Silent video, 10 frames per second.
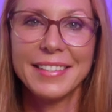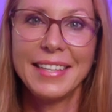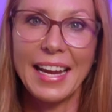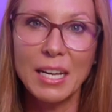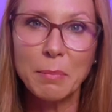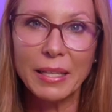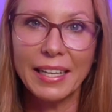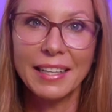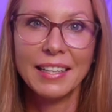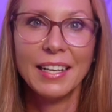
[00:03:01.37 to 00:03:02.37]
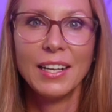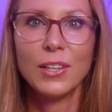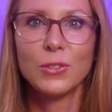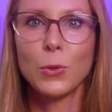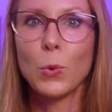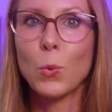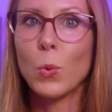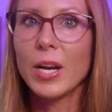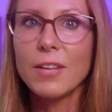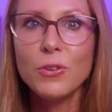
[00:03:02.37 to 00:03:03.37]
gambling. So
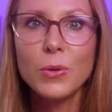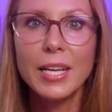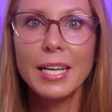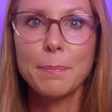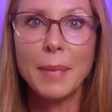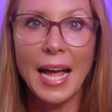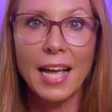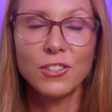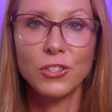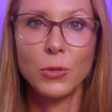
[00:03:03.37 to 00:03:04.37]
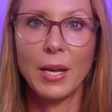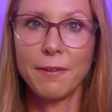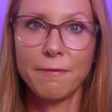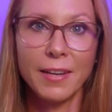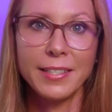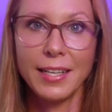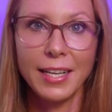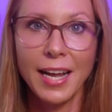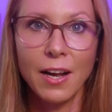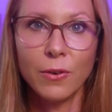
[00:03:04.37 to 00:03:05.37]
what if you get passed to a funded
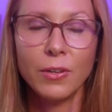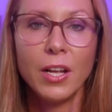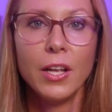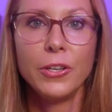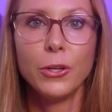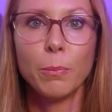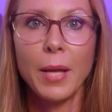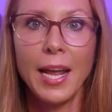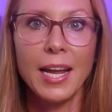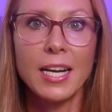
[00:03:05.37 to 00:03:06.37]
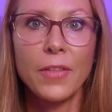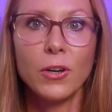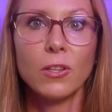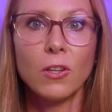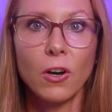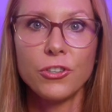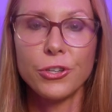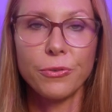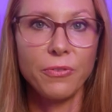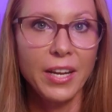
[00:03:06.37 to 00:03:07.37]
account? You'll pay another
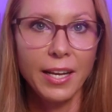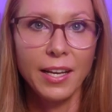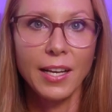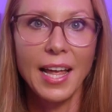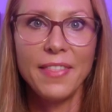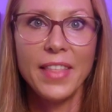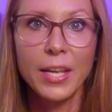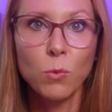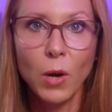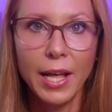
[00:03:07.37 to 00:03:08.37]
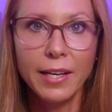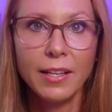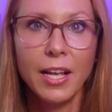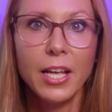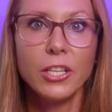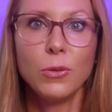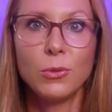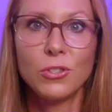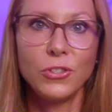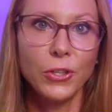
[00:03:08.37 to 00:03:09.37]
larger fee, and then what? You
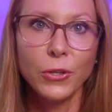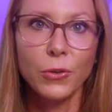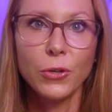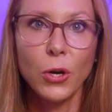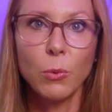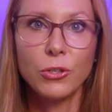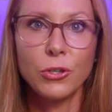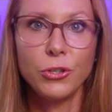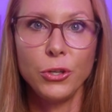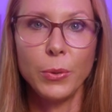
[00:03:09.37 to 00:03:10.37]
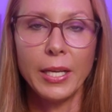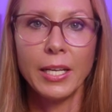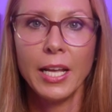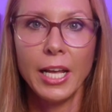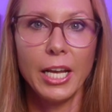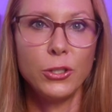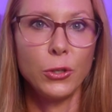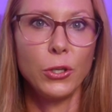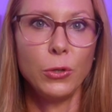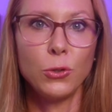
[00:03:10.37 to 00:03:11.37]
still don't know what you're doing. It
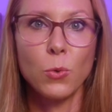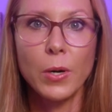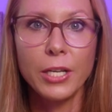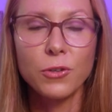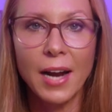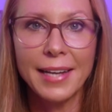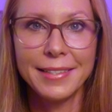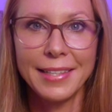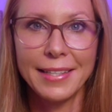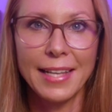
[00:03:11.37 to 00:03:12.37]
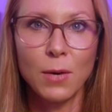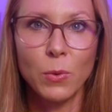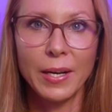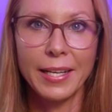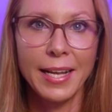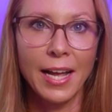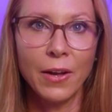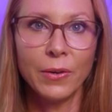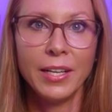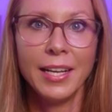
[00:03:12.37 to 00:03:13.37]
took you 20 tries to get that one
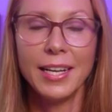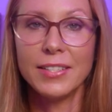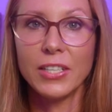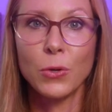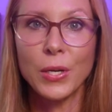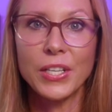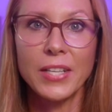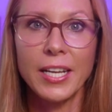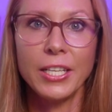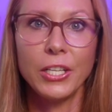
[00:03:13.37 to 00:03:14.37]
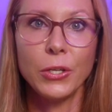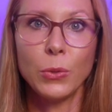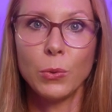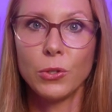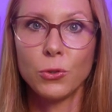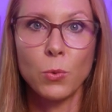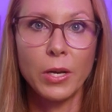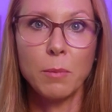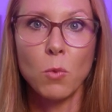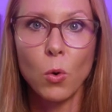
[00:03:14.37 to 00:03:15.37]
account. Is it going to take you
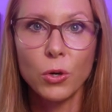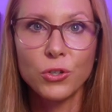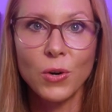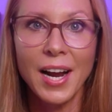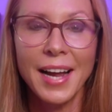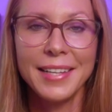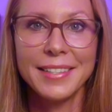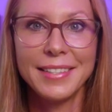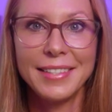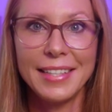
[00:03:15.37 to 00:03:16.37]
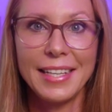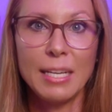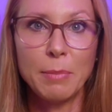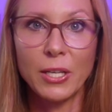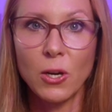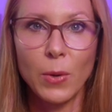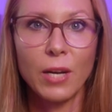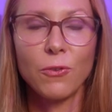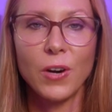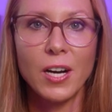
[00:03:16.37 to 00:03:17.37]
20 more tries to keep it
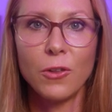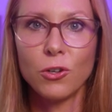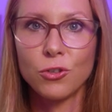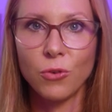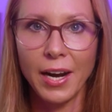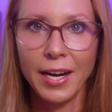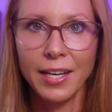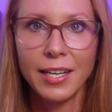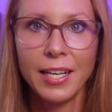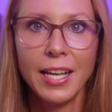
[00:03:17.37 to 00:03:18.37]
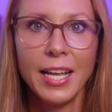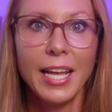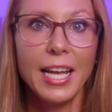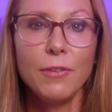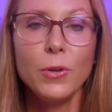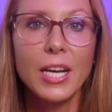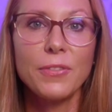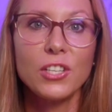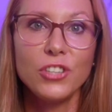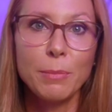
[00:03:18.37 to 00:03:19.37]
going for another trade? If you
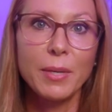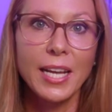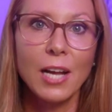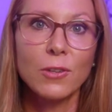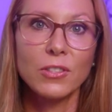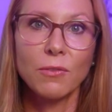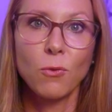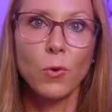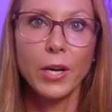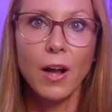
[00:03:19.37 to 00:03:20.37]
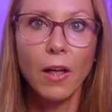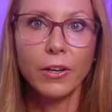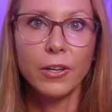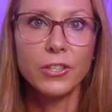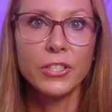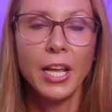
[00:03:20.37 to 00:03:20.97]
get the cheap accounts at $40,